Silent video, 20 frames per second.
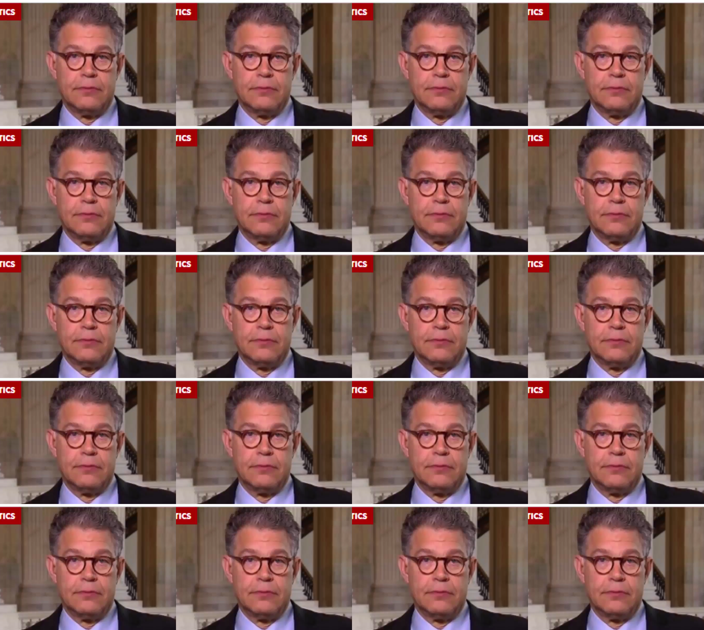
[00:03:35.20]

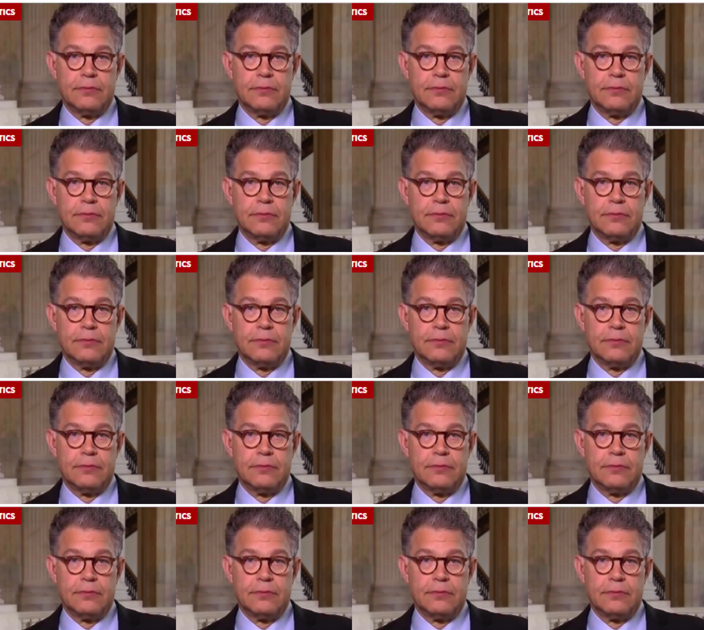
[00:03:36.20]

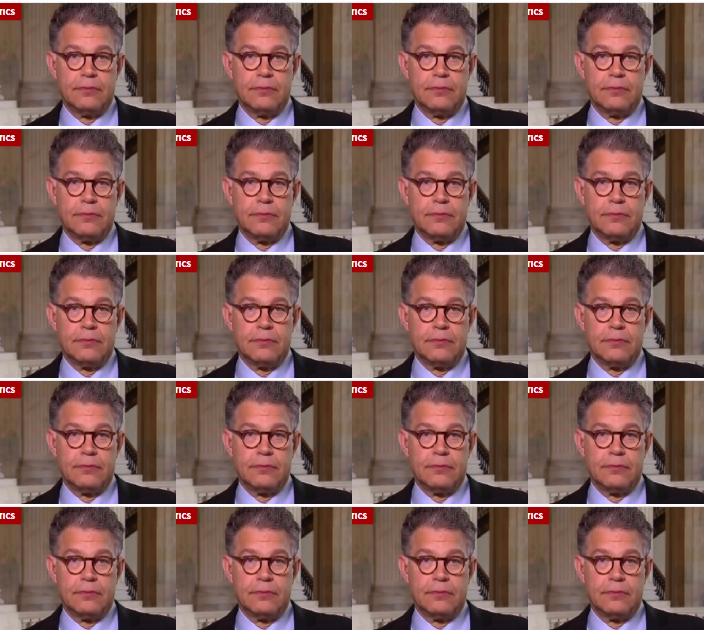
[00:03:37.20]

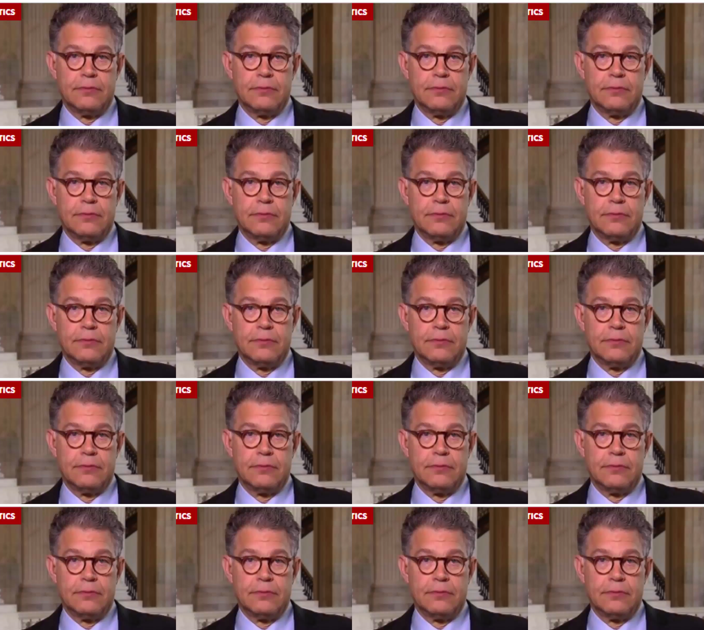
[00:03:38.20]

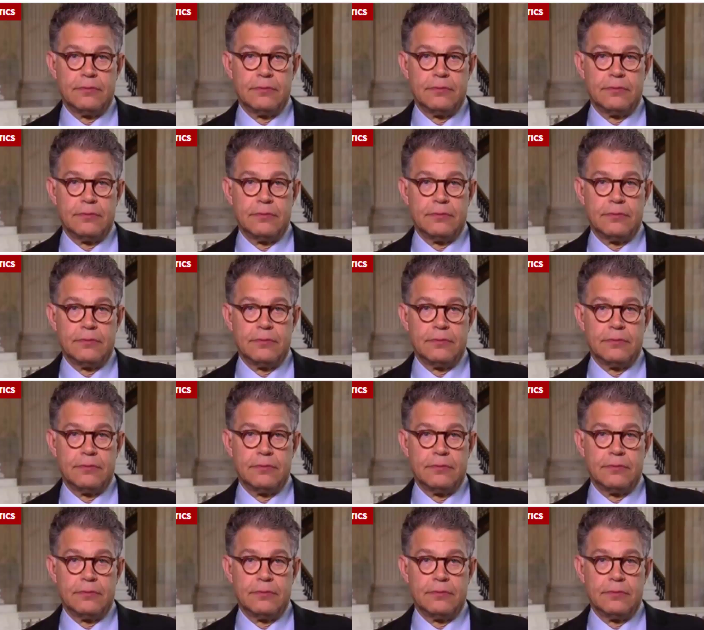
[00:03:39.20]

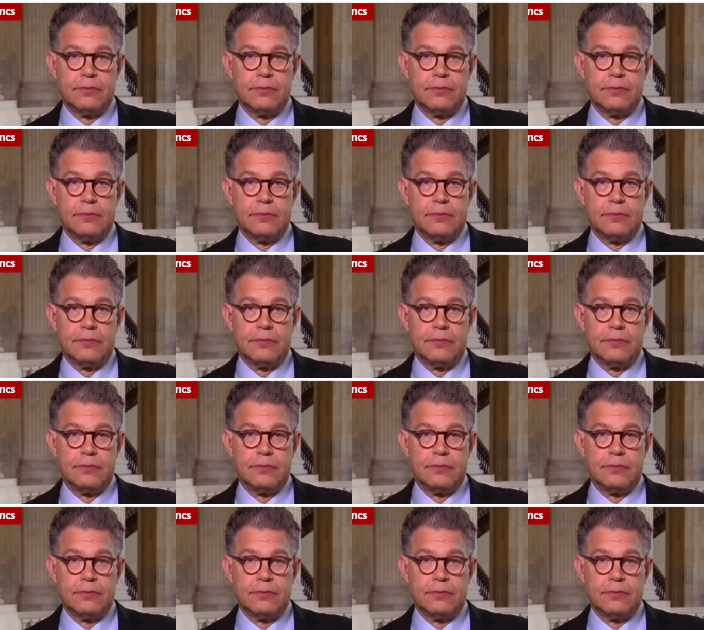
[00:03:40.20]

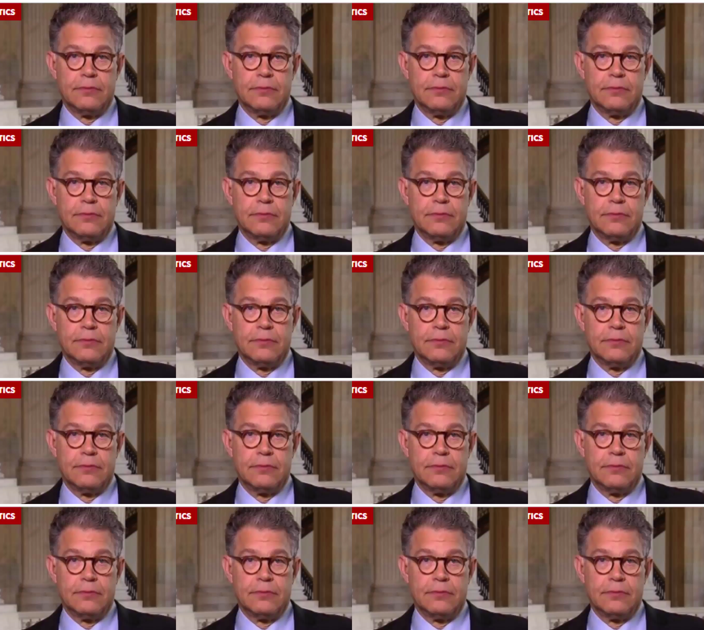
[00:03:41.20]

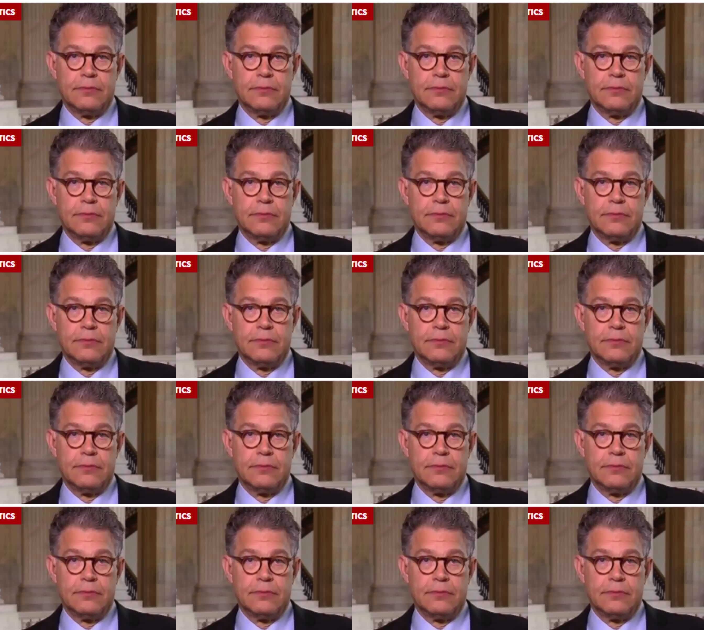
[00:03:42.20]
[no speech]